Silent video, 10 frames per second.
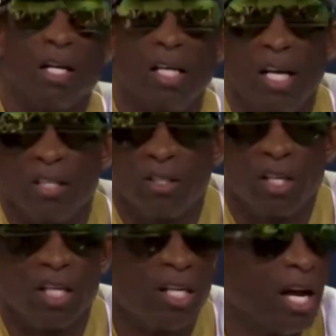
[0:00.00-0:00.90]
Our kids are
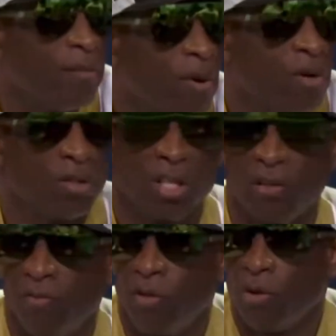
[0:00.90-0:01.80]
getting eyeballs. They're
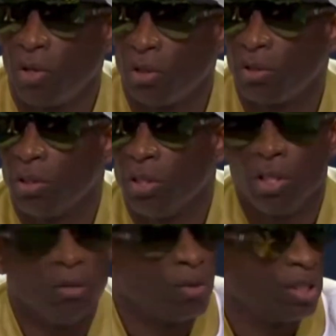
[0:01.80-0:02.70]
getting viewers.
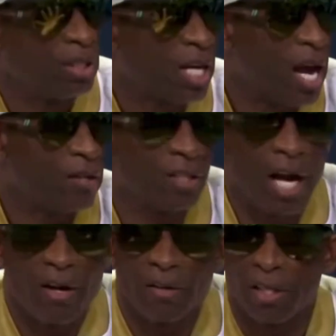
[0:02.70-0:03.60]
We can scouts
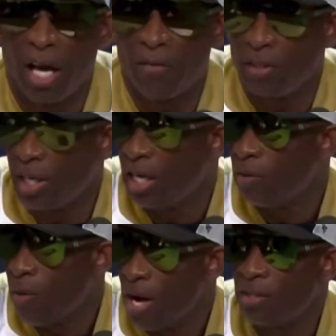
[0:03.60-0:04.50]
out every day
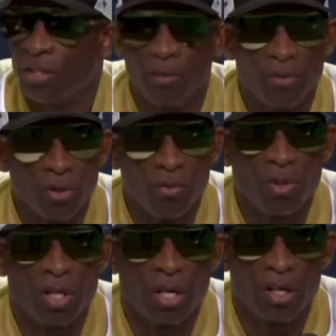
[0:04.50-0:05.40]
to watch them do
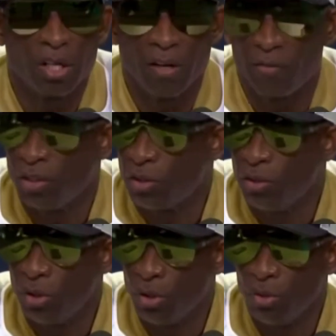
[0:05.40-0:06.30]
what they're gifted
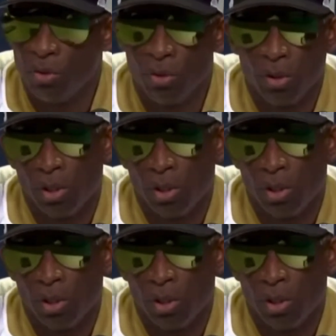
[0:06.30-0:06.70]
to do.